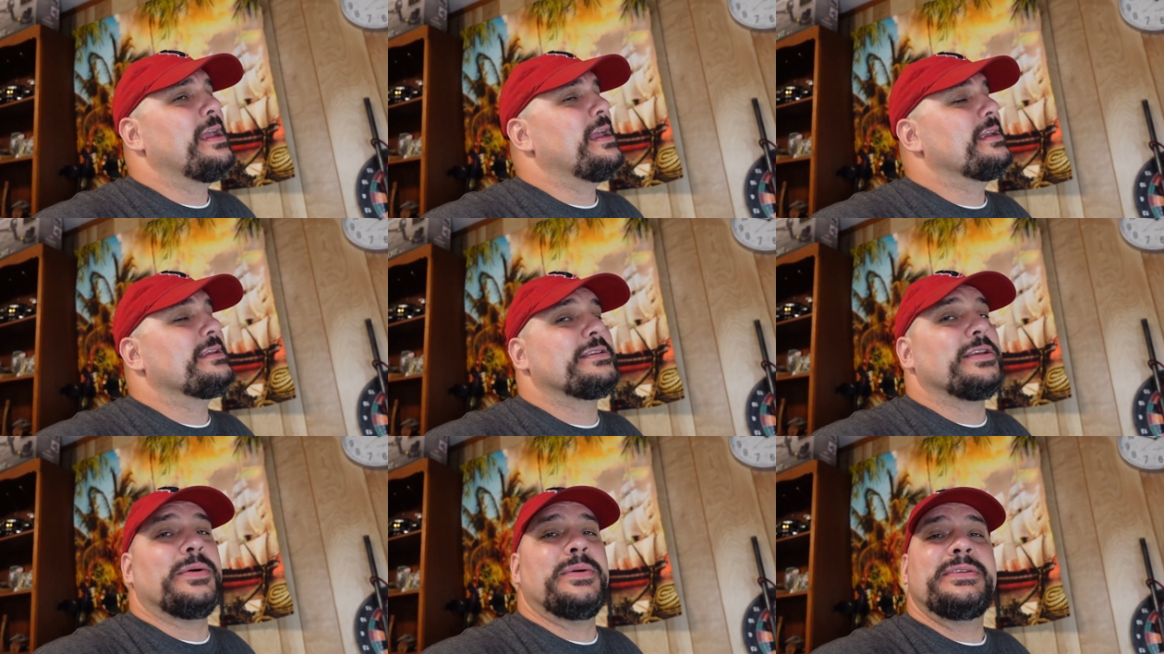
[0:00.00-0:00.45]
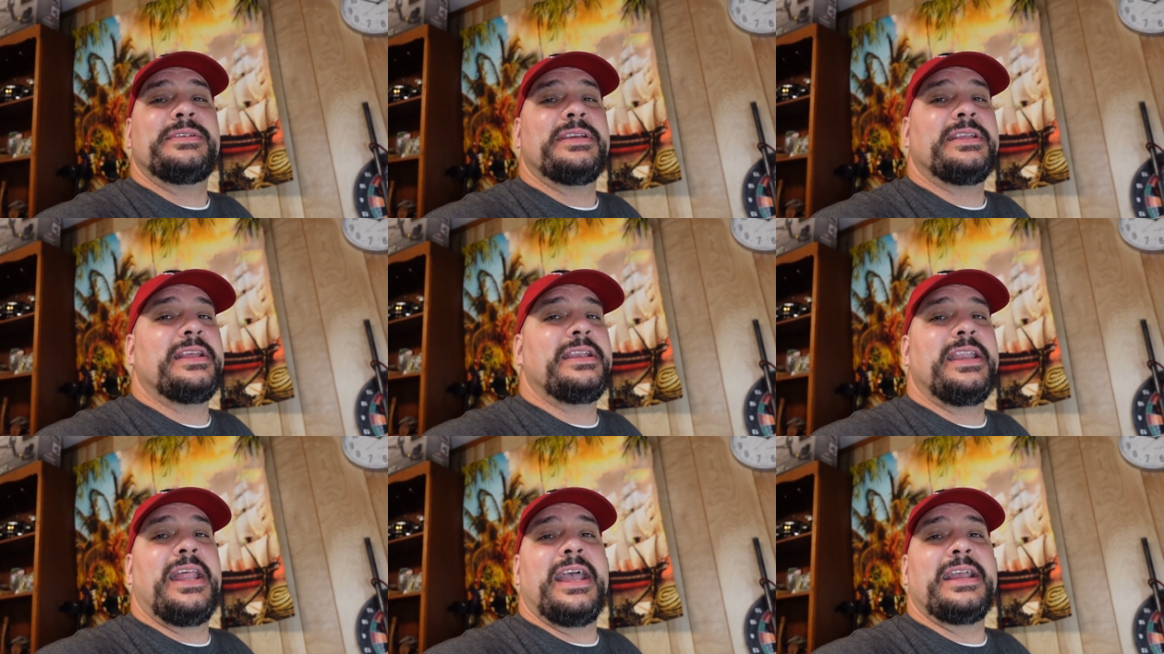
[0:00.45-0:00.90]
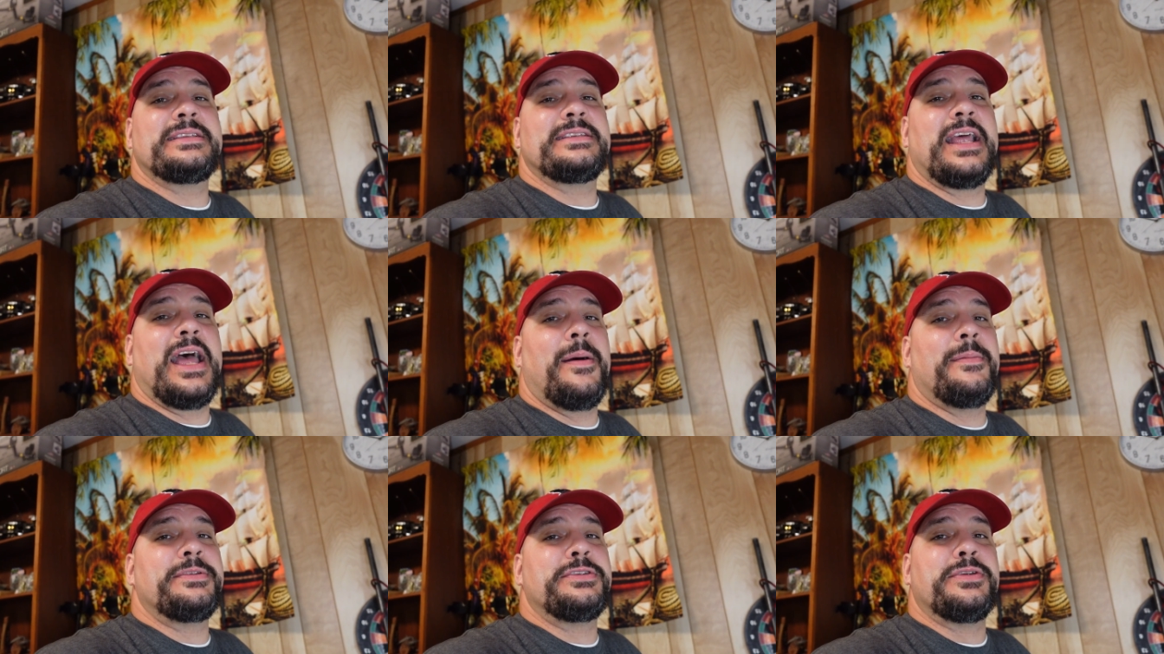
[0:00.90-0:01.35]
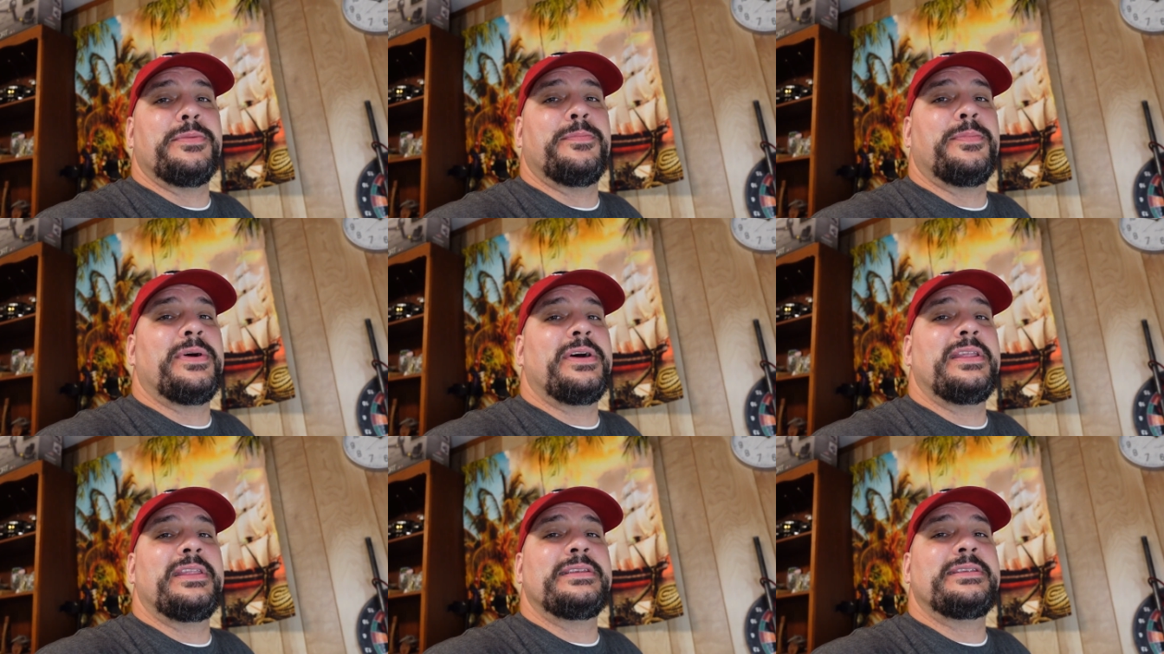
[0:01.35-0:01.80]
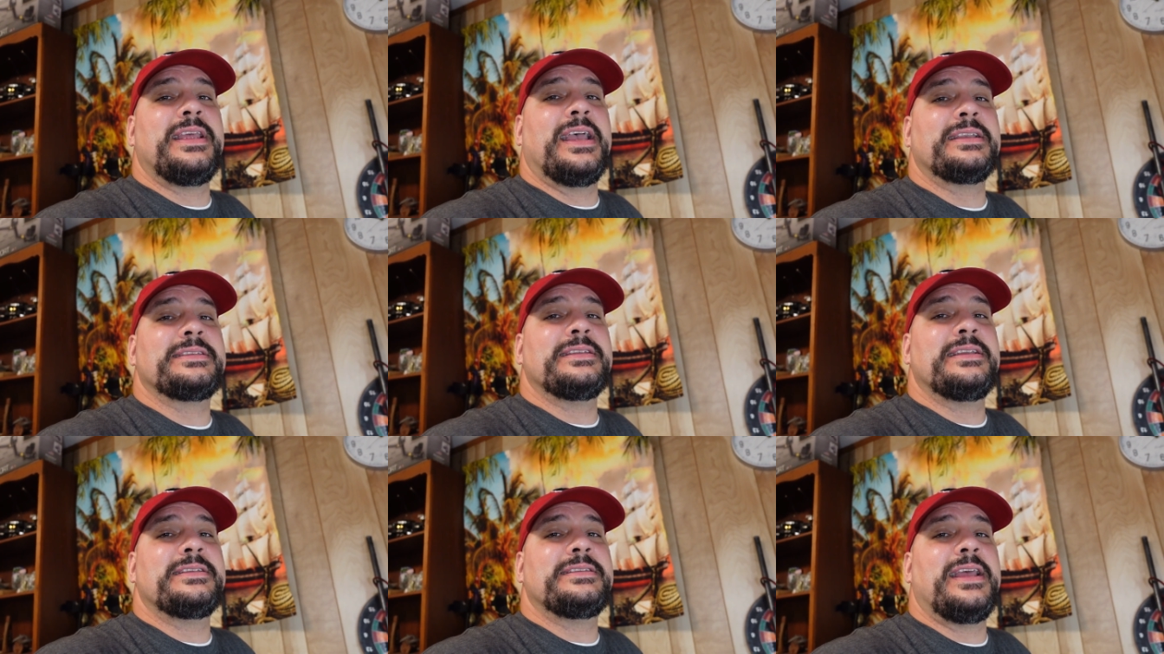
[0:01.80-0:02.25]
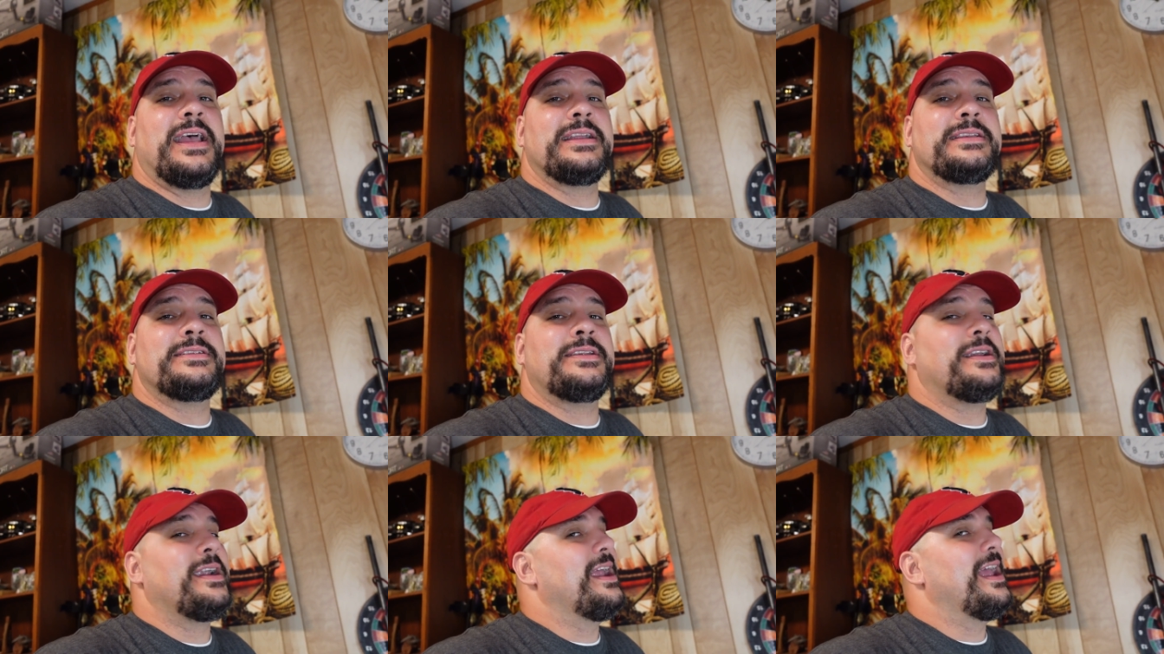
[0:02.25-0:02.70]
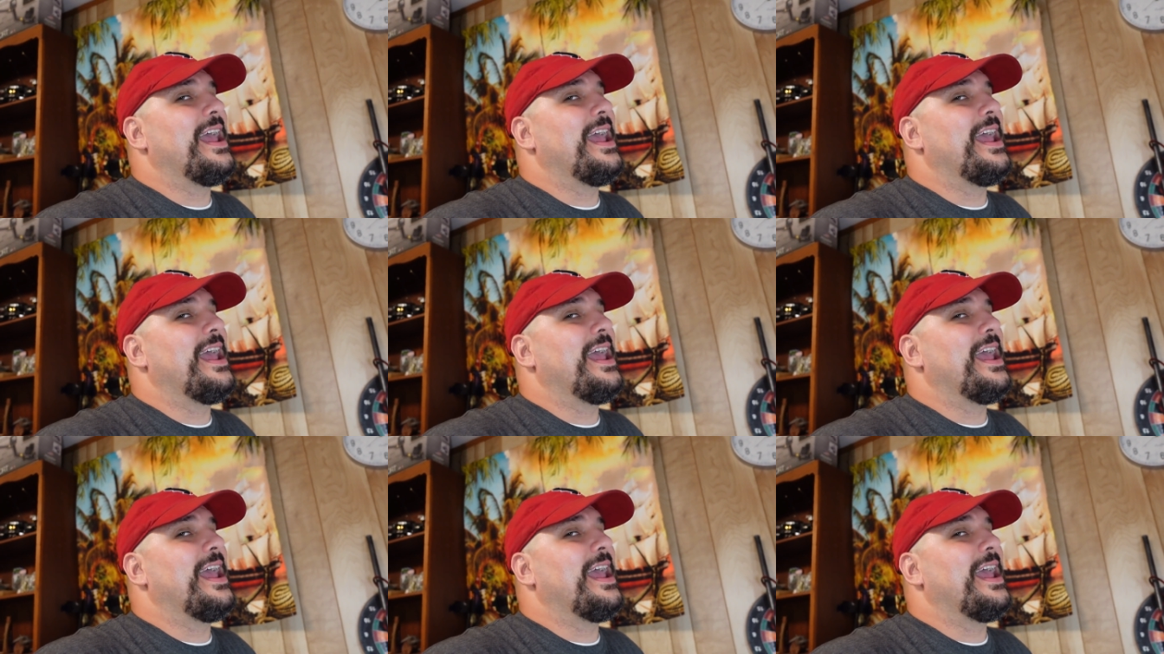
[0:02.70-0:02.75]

So until the next time, it's your buddy the Texan Detector.